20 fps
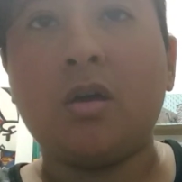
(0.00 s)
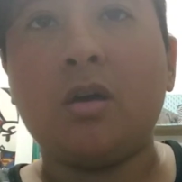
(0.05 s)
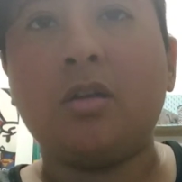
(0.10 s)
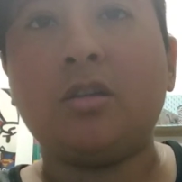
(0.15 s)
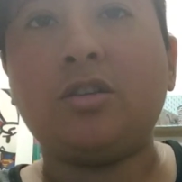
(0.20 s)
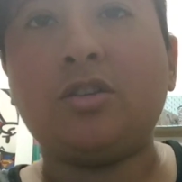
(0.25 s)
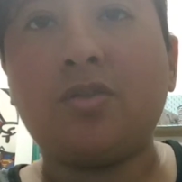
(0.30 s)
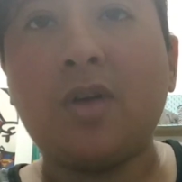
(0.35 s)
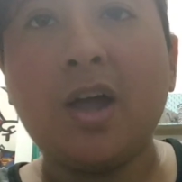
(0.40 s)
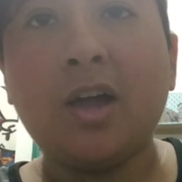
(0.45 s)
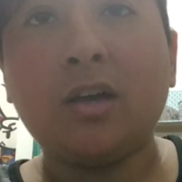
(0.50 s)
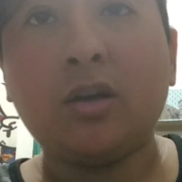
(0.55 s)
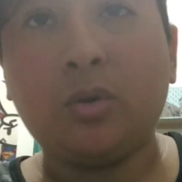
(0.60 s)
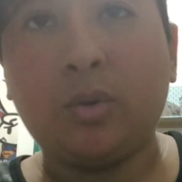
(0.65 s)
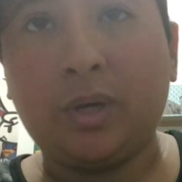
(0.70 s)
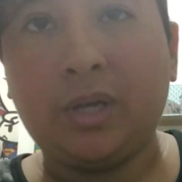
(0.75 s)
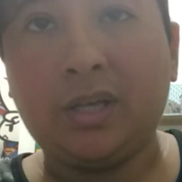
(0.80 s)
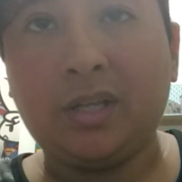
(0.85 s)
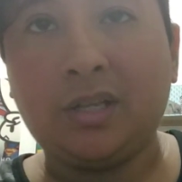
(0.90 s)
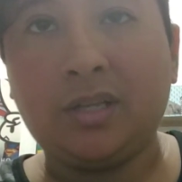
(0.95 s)
Drag
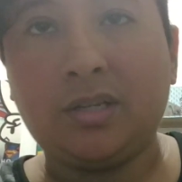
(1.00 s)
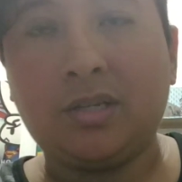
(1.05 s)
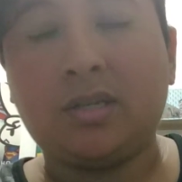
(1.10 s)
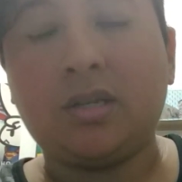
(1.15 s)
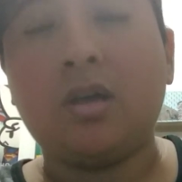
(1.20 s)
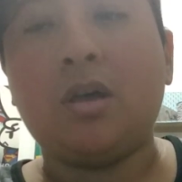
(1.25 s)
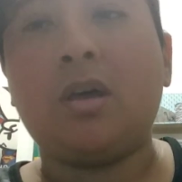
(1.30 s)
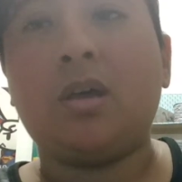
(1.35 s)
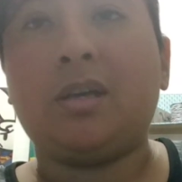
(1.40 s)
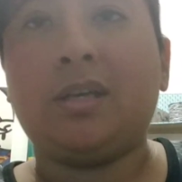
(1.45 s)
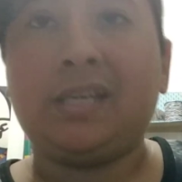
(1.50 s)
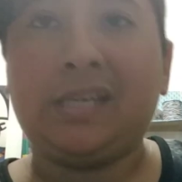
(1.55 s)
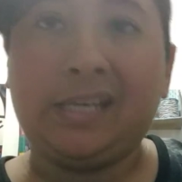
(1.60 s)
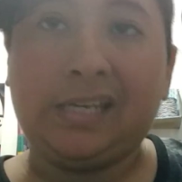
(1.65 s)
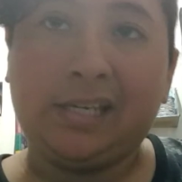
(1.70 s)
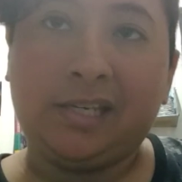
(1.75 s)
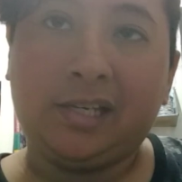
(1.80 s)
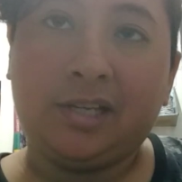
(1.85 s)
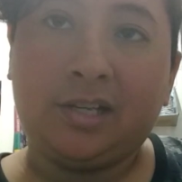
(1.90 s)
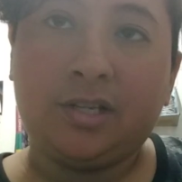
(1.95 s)
queens,
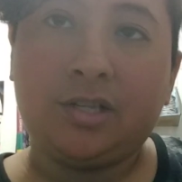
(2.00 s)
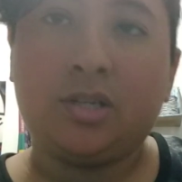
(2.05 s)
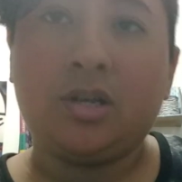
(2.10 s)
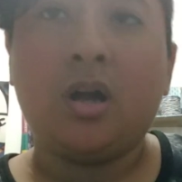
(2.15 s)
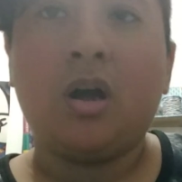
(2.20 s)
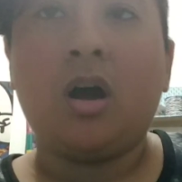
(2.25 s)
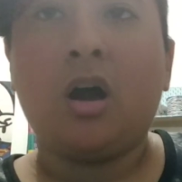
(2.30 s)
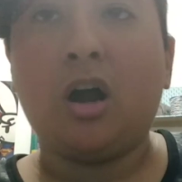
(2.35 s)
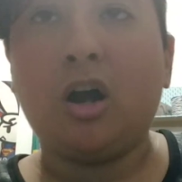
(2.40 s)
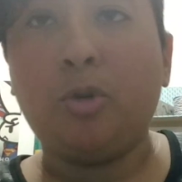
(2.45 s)
kings are